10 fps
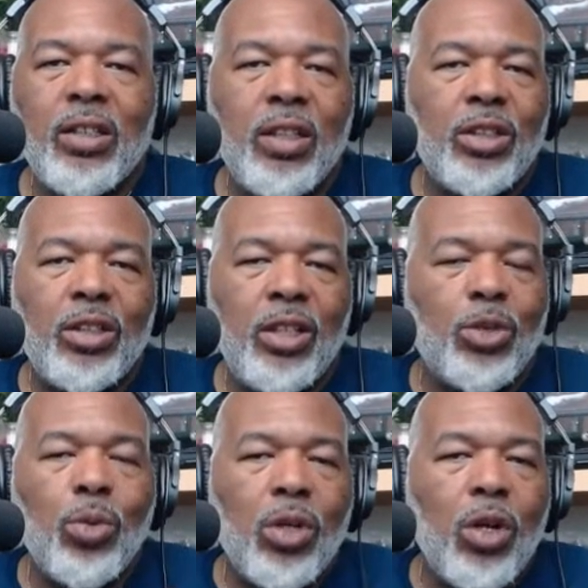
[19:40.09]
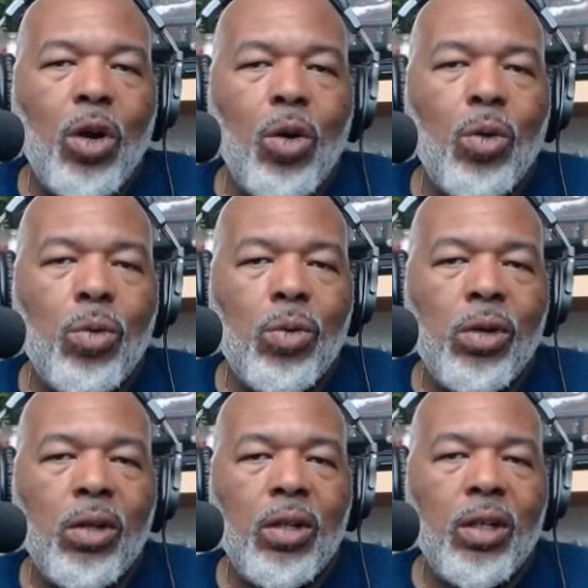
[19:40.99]
This will go
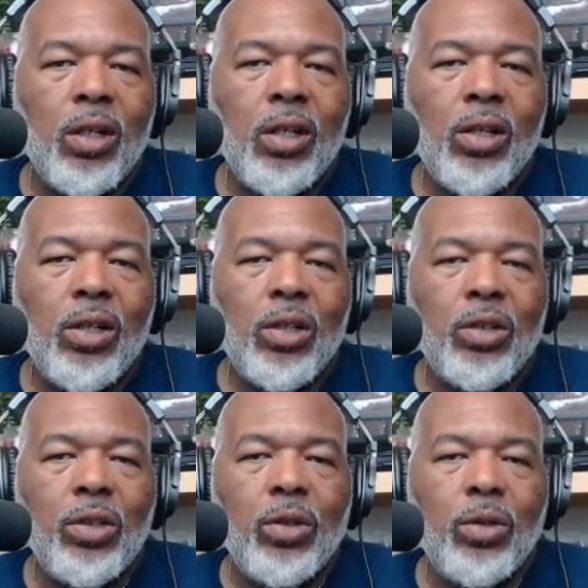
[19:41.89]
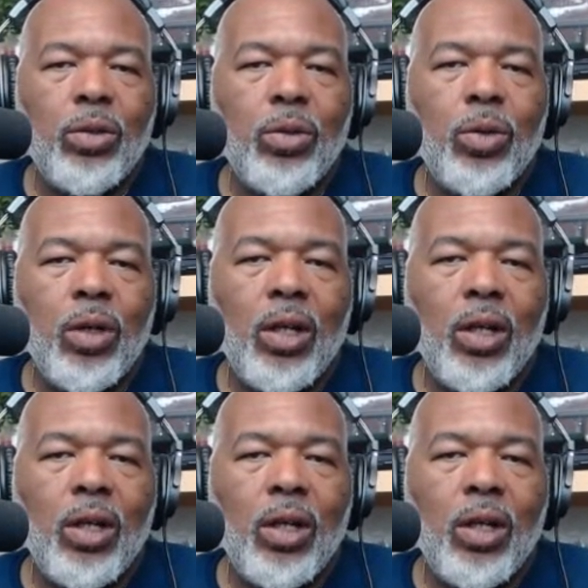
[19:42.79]
to